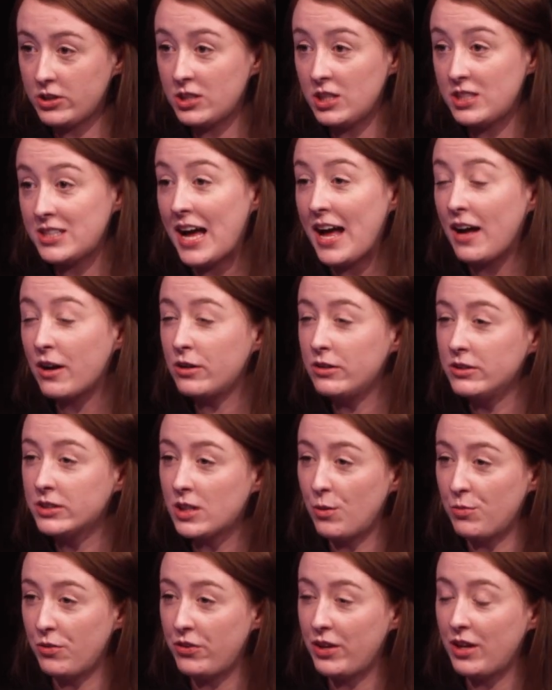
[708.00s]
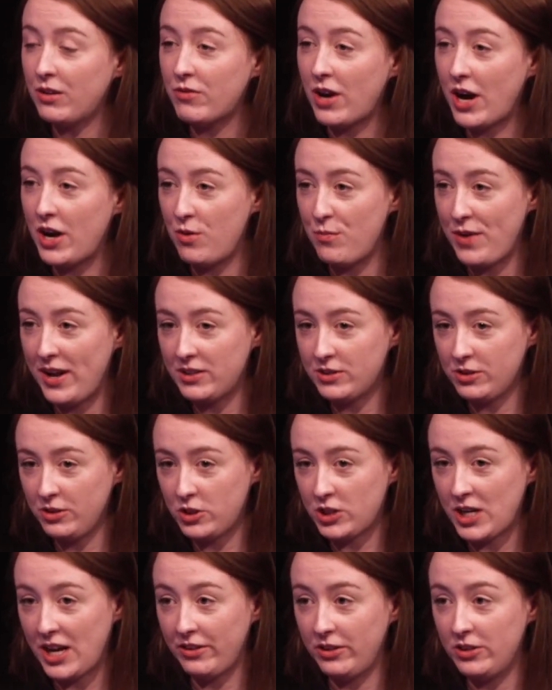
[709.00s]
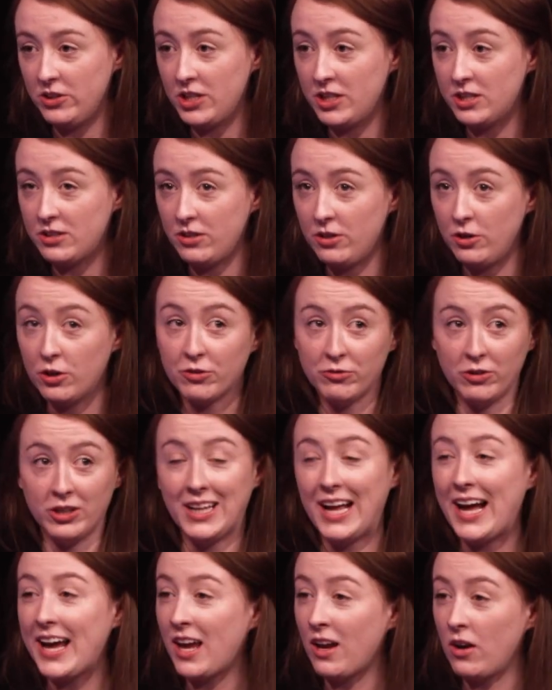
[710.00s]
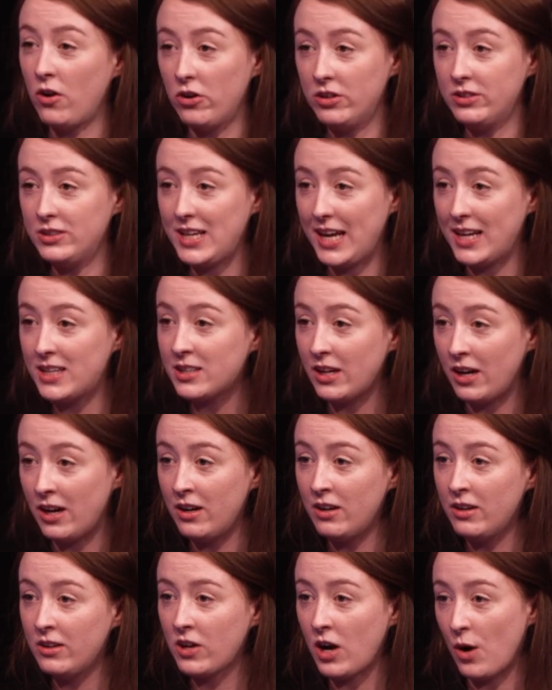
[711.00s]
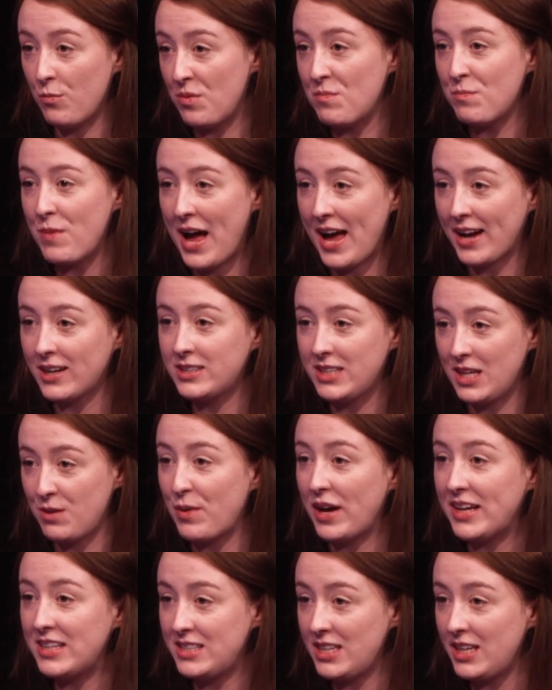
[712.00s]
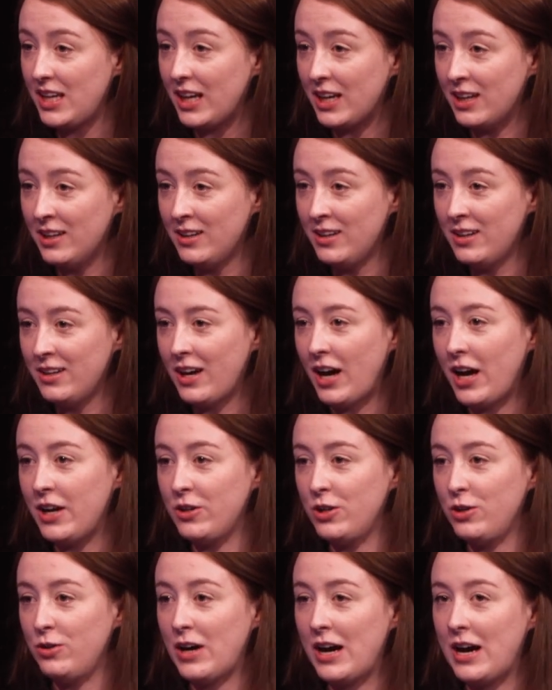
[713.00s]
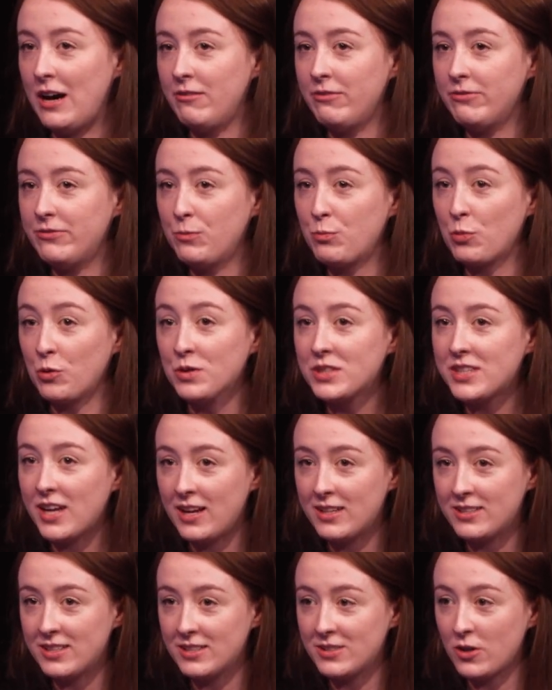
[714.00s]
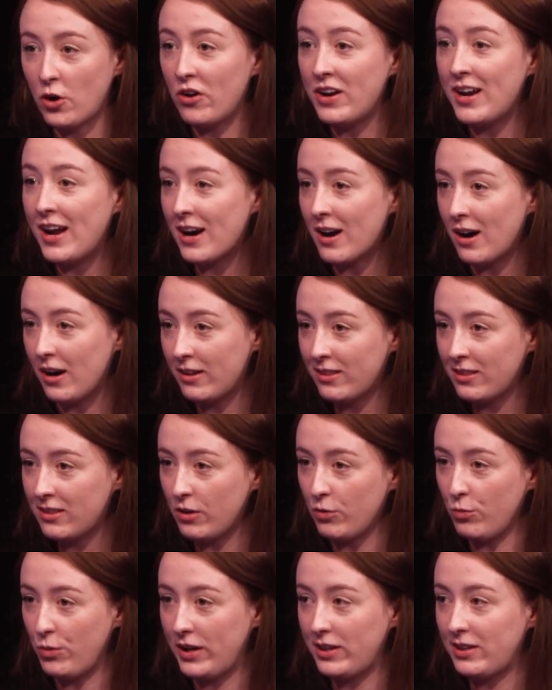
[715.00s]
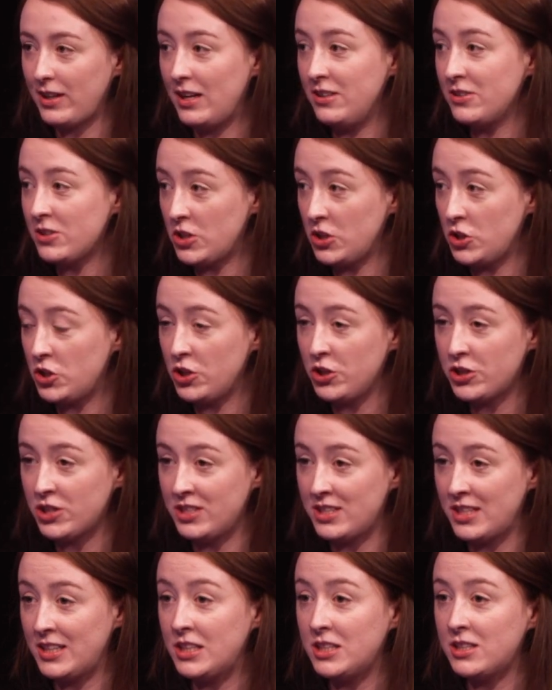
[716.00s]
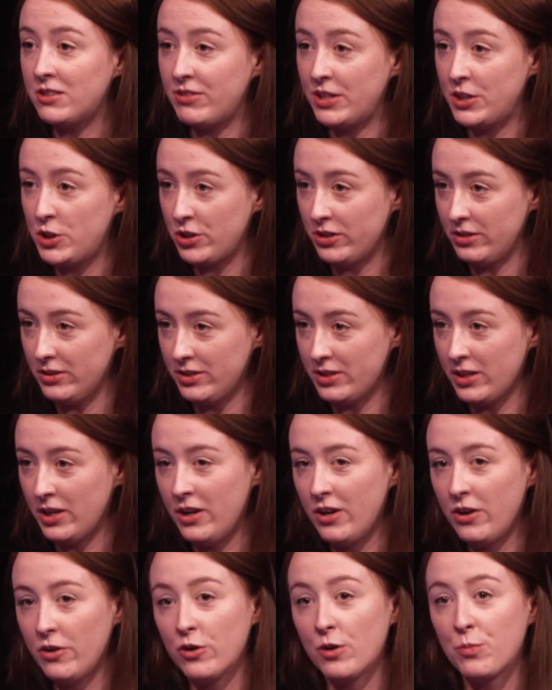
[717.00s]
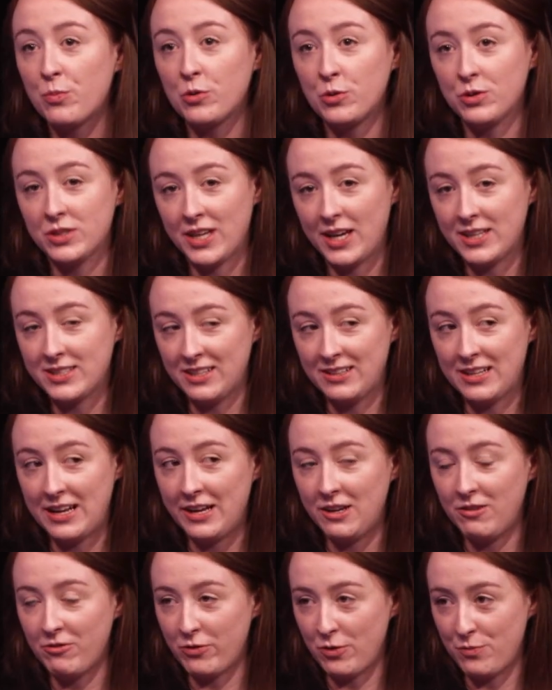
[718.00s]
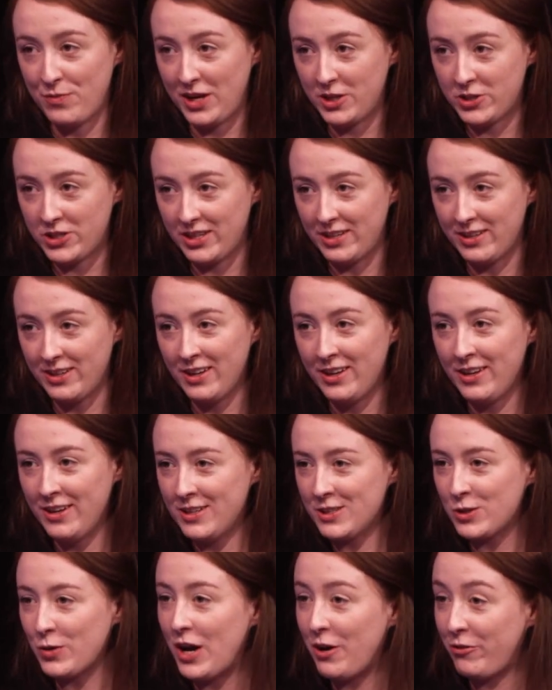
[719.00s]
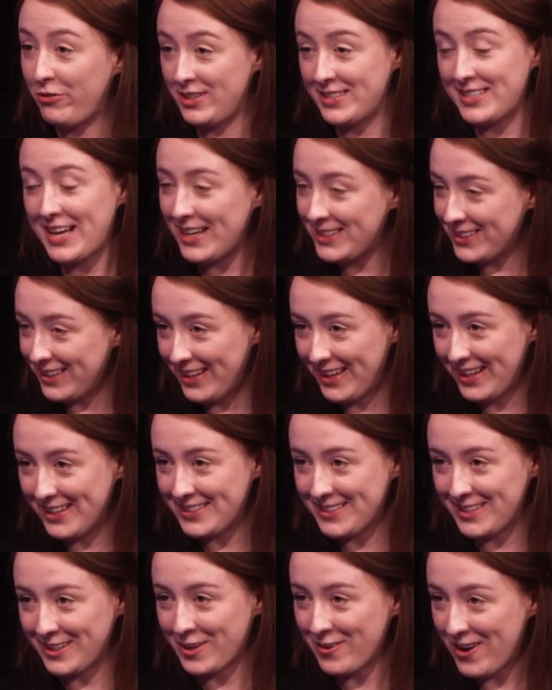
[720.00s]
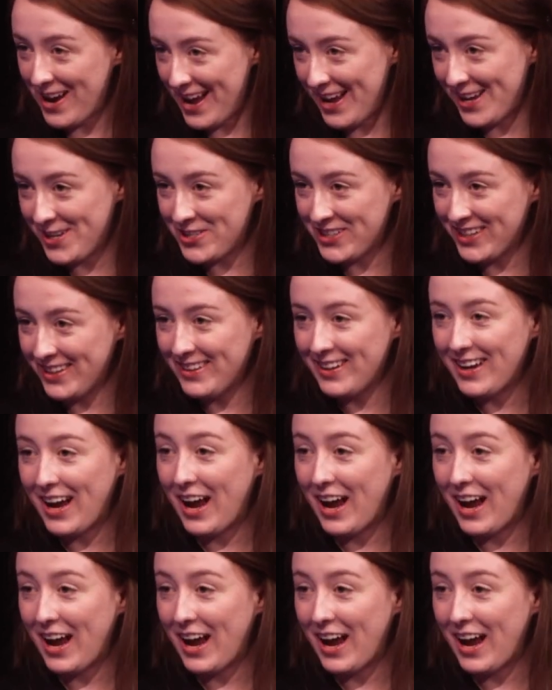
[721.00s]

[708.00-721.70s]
to tackle some of the environmental challenges, you're relying on data coming back day by day, and you have processes on Earth with institutions and individuals who are processing that information. So if the satellite is to crash